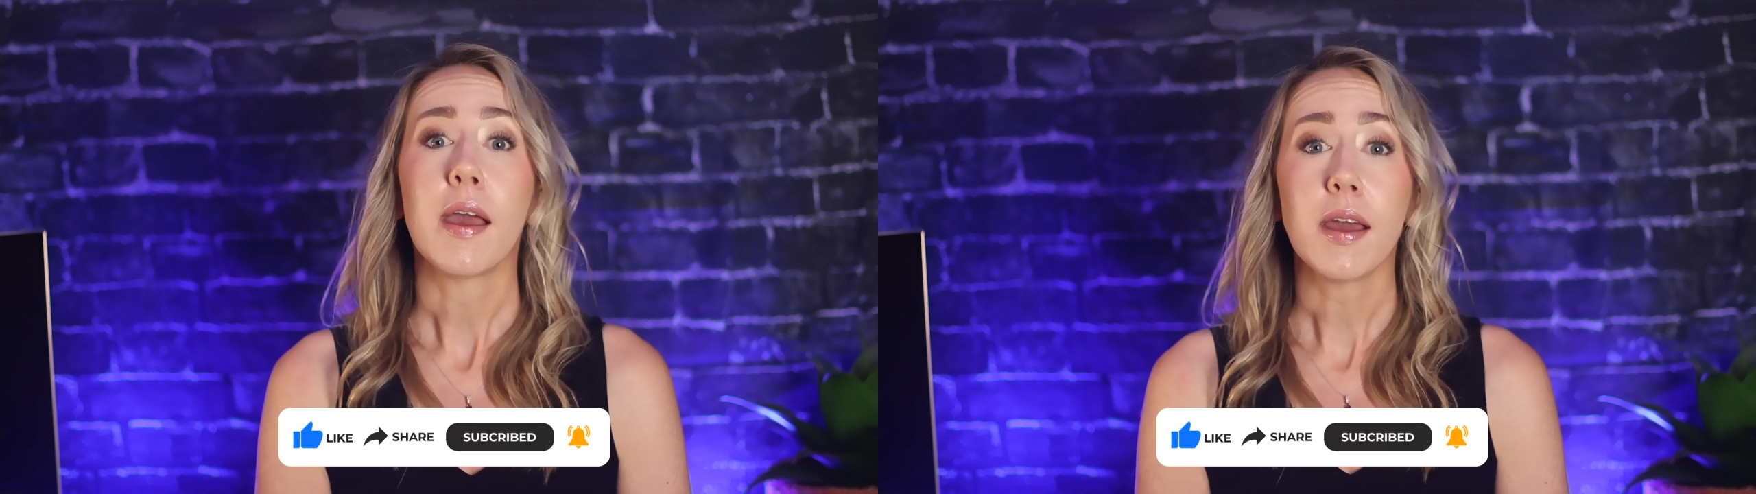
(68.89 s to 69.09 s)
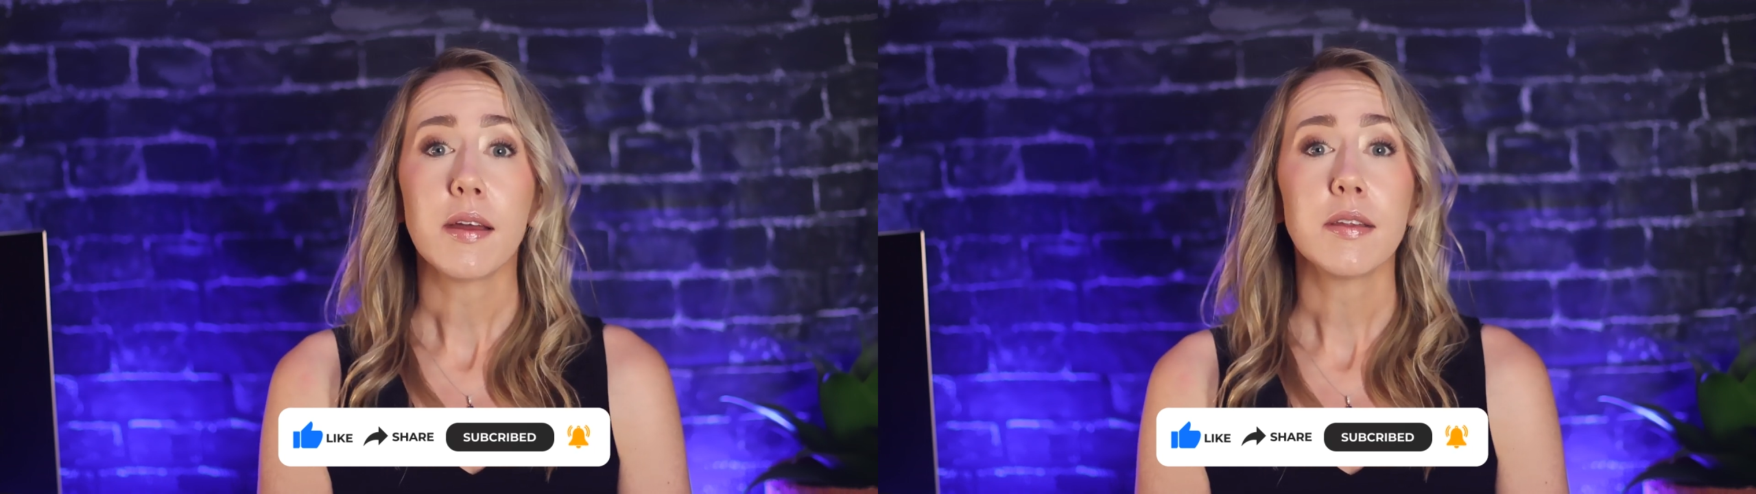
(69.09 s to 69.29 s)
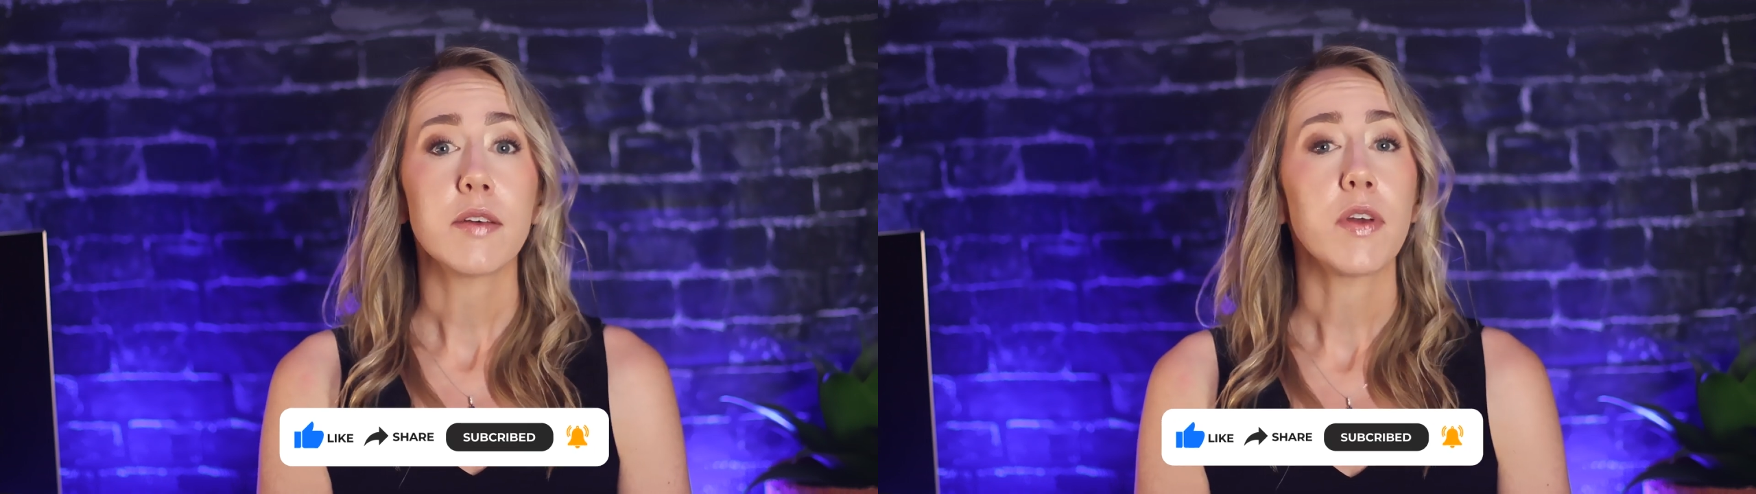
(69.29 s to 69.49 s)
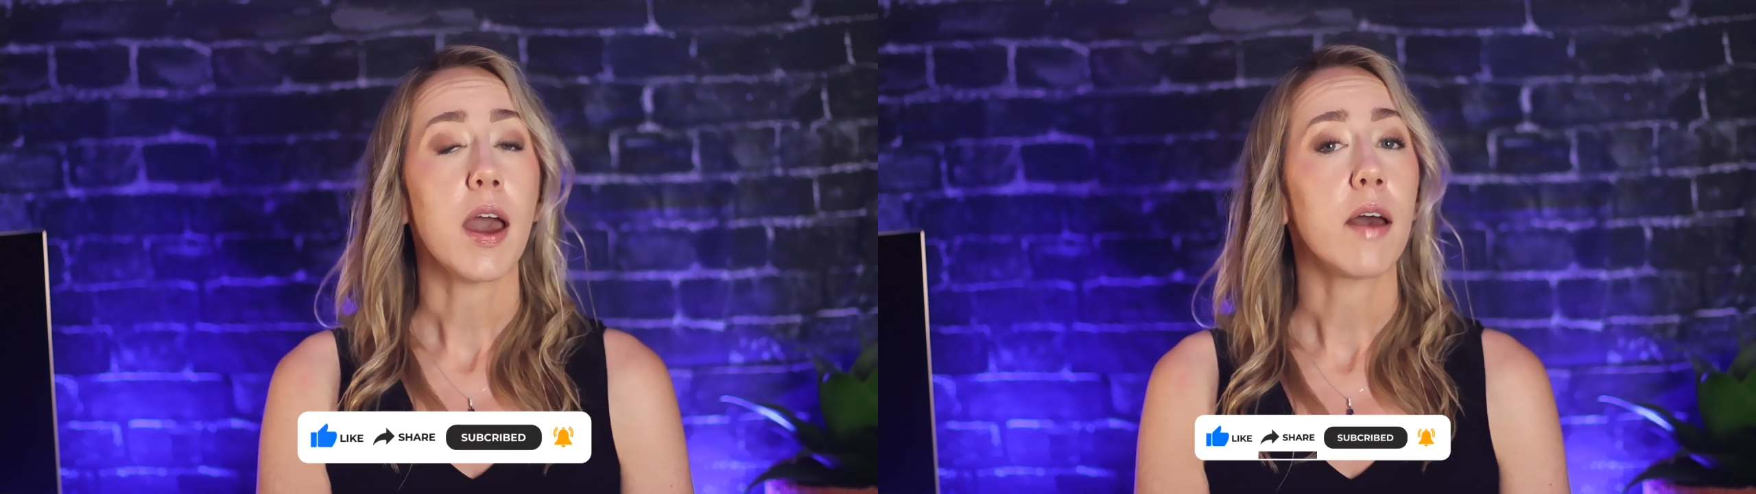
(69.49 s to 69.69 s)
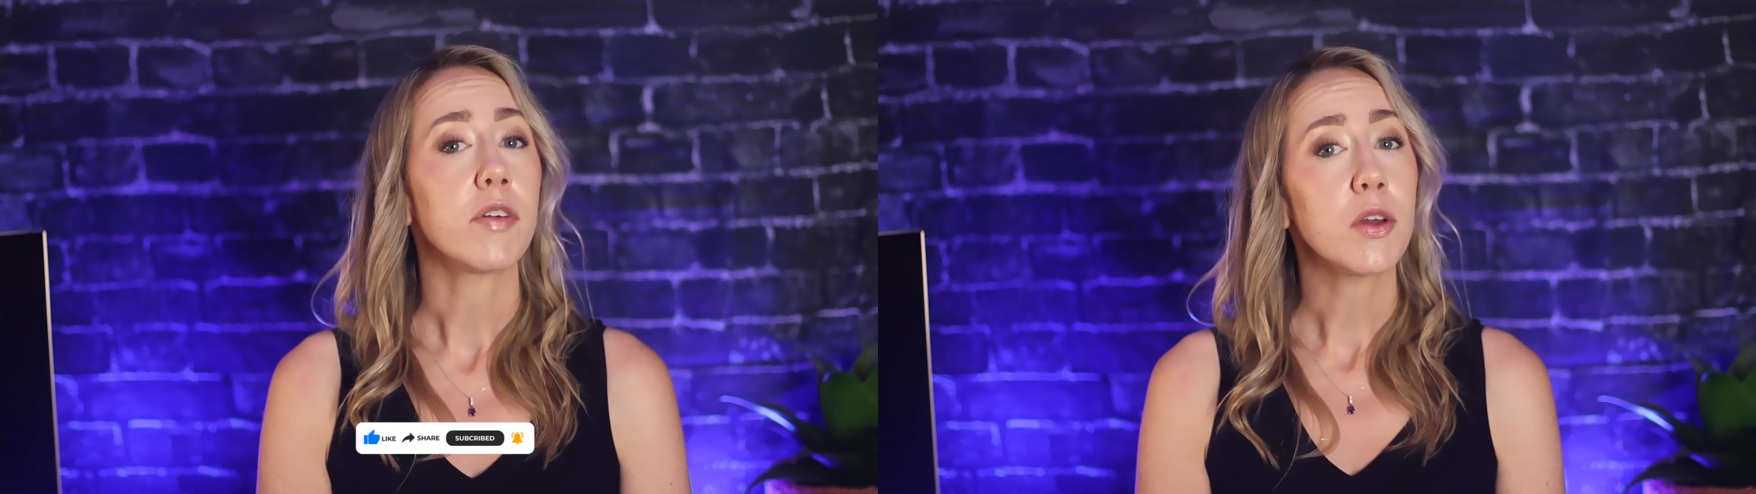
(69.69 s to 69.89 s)
And if you
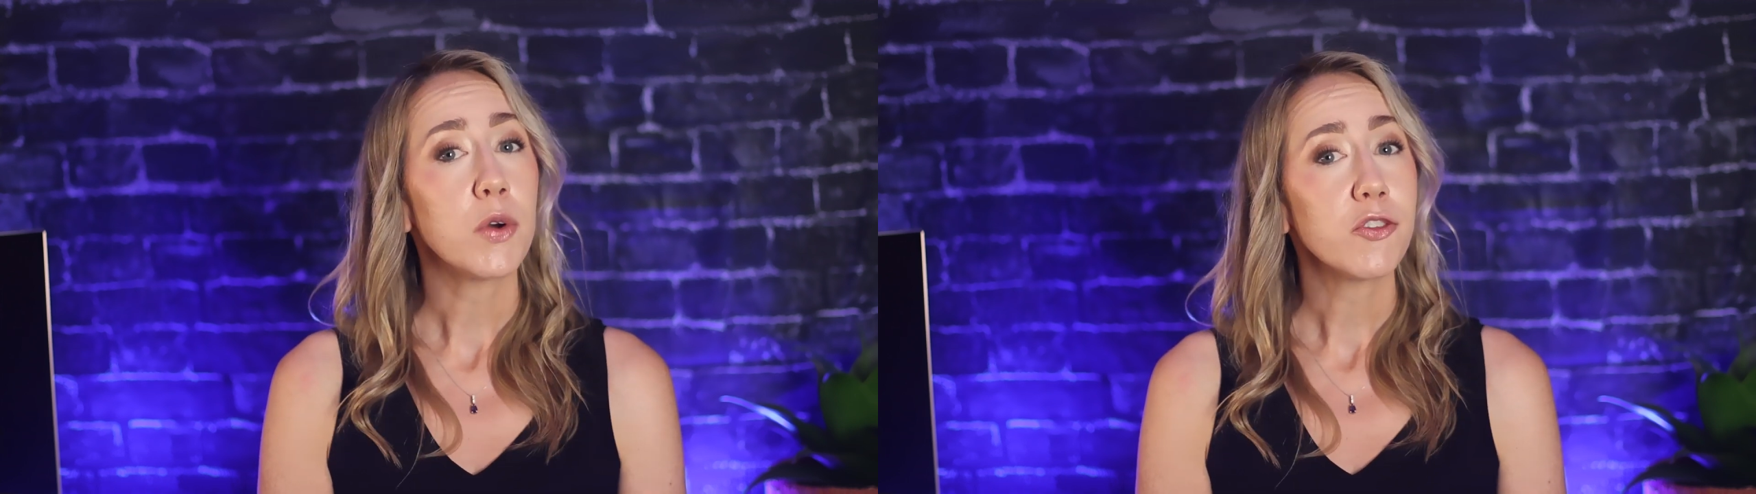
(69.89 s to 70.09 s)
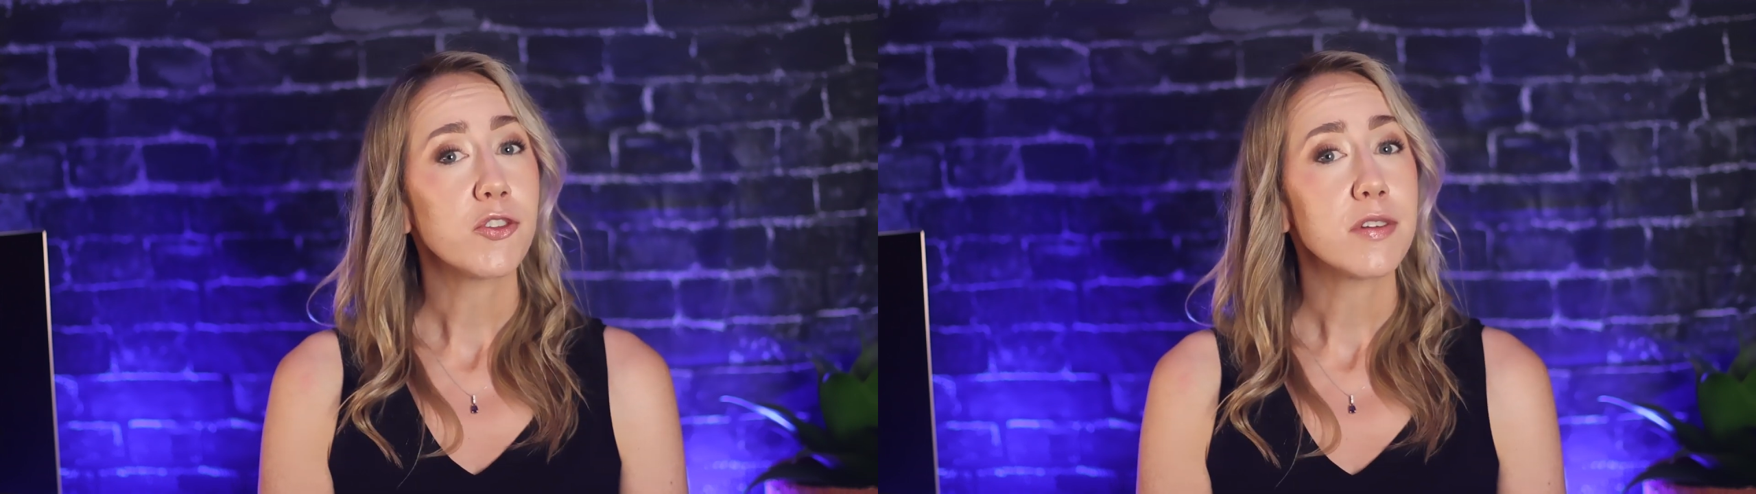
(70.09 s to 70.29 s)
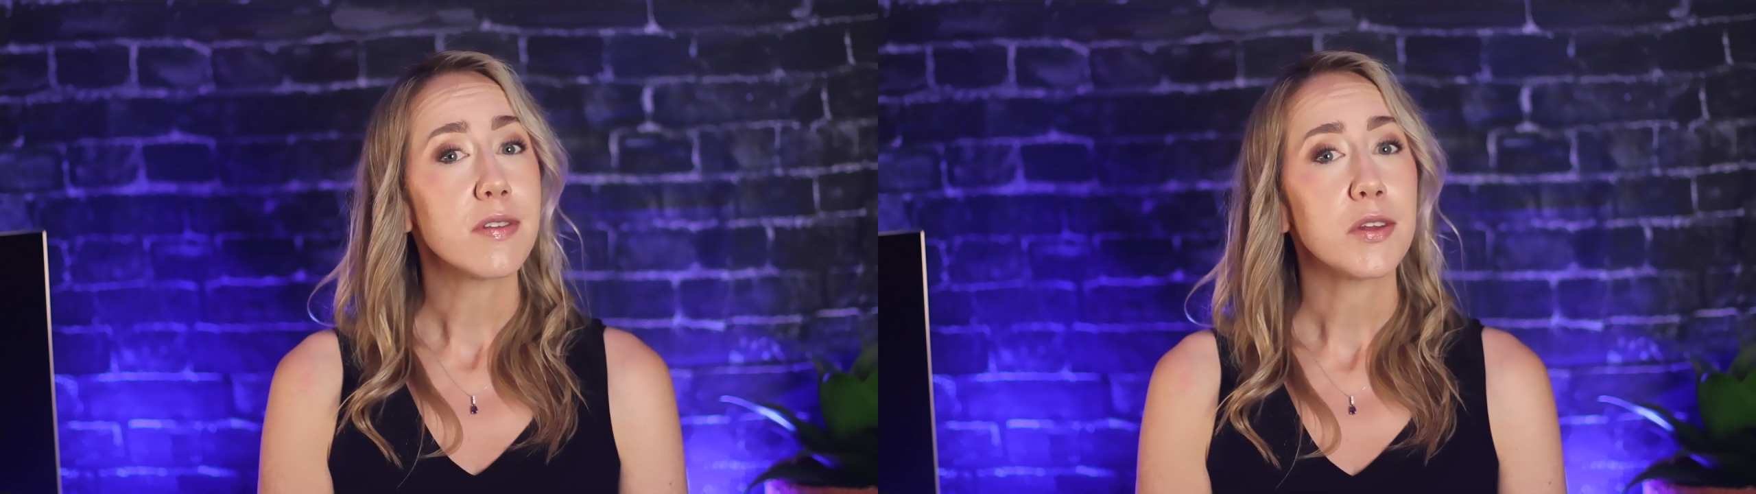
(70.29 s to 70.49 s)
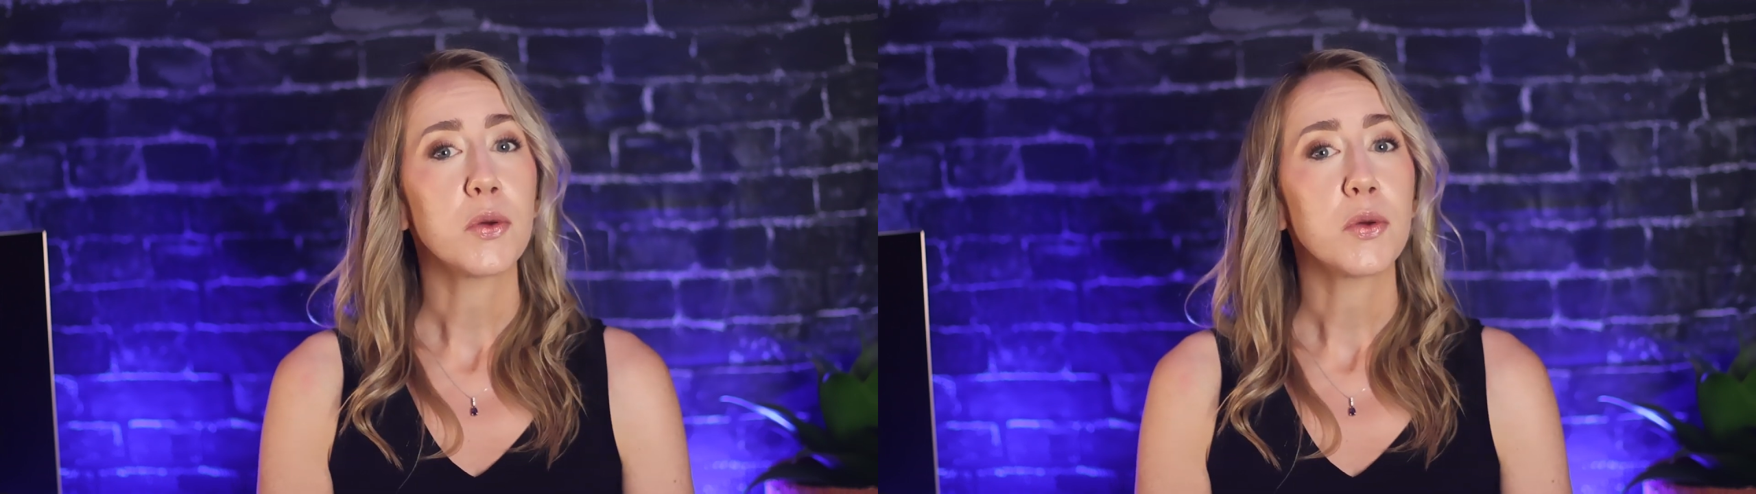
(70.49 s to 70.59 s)
have any questions,